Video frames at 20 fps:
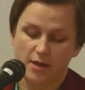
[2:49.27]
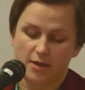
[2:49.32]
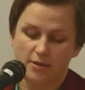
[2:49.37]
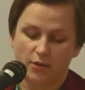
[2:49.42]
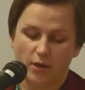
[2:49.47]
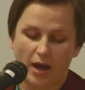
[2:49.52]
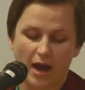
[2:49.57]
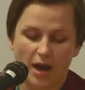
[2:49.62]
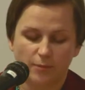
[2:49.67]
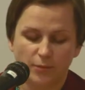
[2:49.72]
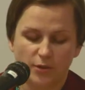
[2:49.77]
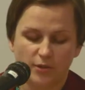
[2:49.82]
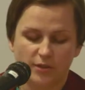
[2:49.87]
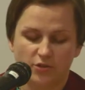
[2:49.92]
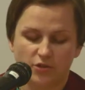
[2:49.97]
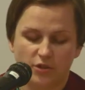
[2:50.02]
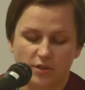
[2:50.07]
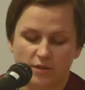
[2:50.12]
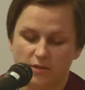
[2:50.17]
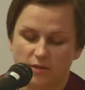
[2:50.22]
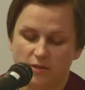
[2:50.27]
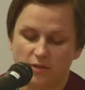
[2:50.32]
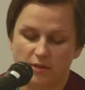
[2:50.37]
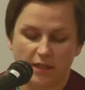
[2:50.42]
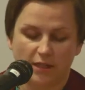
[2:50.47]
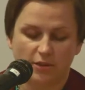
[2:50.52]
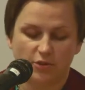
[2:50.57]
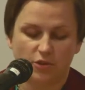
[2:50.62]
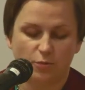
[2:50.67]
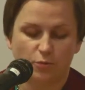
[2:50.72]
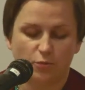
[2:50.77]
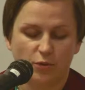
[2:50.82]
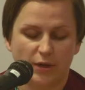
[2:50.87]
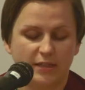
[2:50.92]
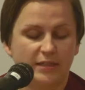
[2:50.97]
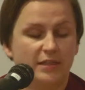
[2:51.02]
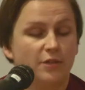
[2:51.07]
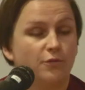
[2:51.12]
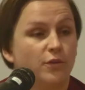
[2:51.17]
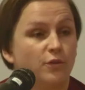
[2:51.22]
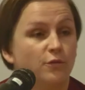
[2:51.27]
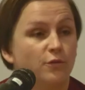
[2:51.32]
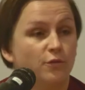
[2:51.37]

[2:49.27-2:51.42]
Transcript: So how musicians seek to bring different